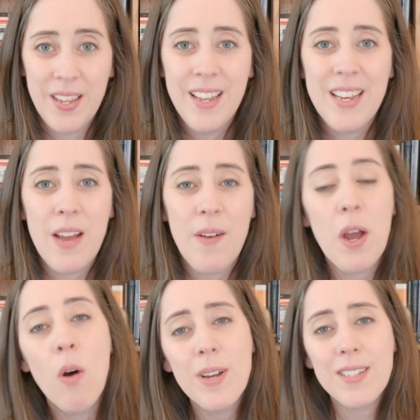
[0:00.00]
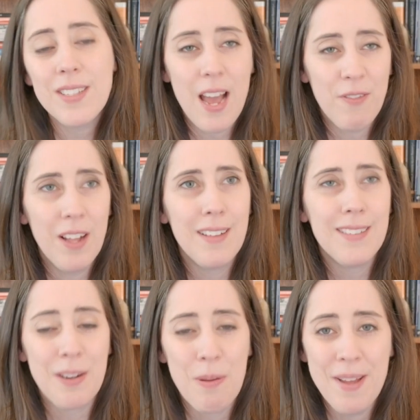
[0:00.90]
Now, I always laugh a
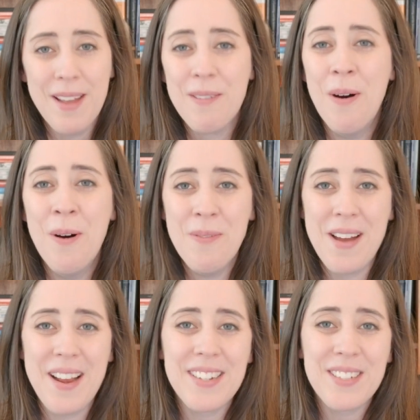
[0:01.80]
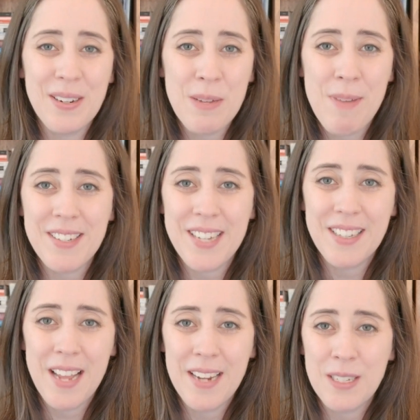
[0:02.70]
little bit when I talk about
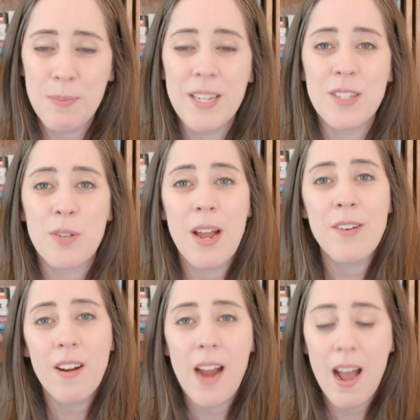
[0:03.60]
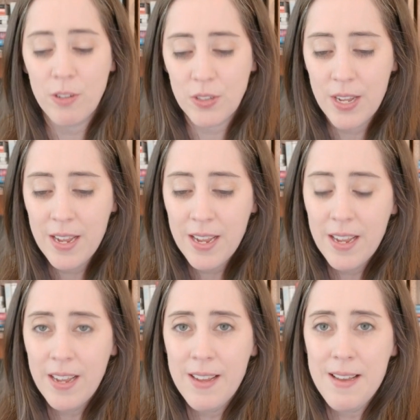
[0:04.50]
deadlines because around our house,
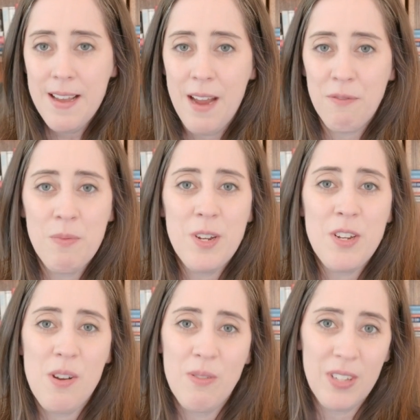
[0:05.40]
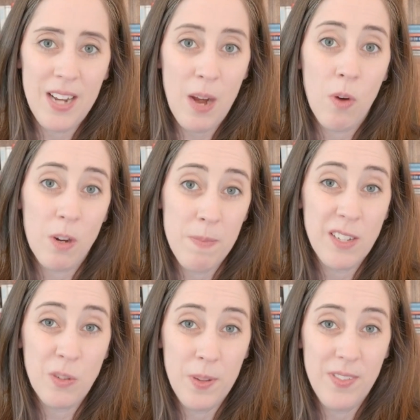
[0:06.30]
everyone knows that I work
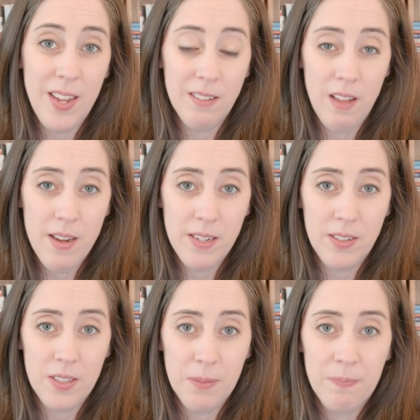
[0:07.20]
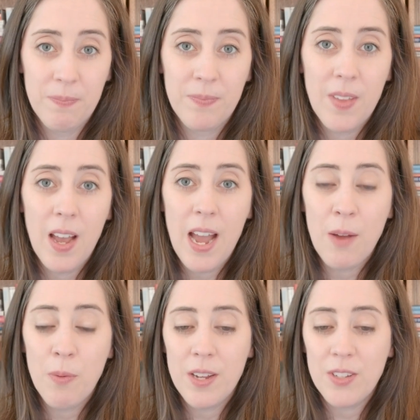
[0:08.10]
best with deadlines. I
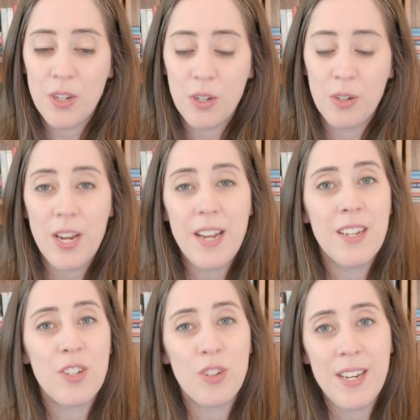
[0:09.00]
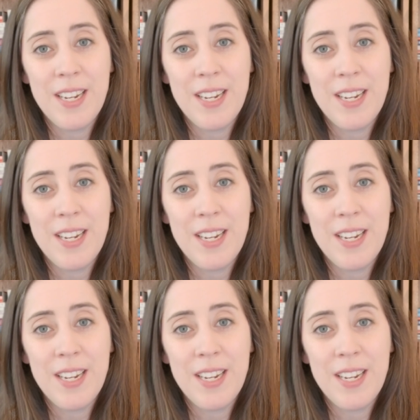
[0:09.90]
was creating a training